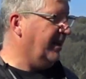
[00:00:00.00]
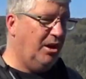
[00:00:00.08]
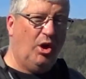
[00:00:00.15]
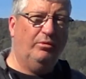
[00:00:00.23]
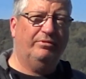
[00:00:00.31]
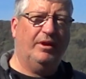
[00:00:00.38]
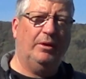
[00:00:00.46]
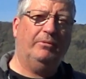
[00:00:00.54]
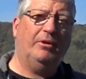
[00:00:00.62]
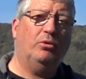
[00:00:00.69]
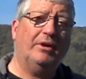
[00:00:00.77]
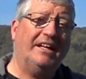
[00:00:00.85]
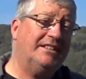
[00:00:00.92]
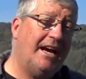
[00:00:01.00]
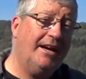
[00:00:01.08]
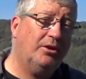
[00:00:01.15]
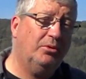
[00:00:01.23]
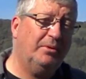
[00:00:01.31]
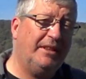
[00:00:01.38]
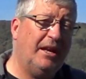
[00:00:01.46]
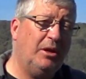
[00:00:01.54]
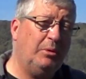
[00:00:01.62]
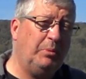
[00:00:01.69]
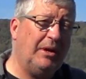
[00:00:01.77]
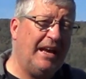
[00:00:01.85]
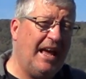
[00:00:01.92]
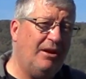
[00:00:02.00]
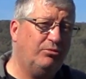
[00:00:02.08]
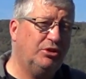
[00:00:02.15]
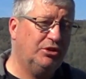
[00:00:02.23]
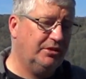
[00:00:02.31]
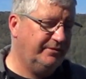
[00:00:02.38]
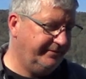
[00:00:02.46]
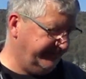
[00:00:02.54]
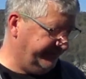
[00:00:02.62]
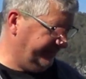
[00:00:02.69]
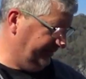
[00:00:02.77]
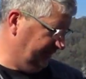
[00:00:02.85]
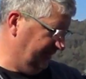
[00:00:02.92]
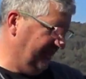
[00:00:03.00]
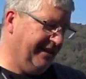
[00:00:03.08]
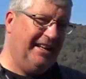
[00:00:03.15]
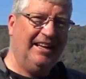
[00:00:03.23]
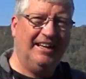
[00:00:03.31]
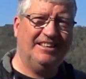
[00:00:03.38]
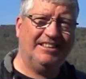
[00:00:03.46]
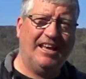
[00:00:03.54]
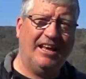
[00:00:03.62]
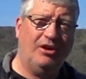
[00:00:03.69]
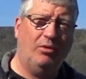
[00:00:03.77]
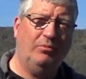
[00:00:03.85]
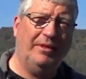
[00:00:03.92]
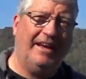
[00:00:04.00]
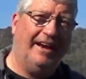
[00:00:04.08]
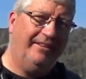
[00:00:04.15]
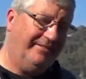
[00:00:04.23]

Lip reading: Hopefully we don't get tangled with anybody else. Let's get on with it.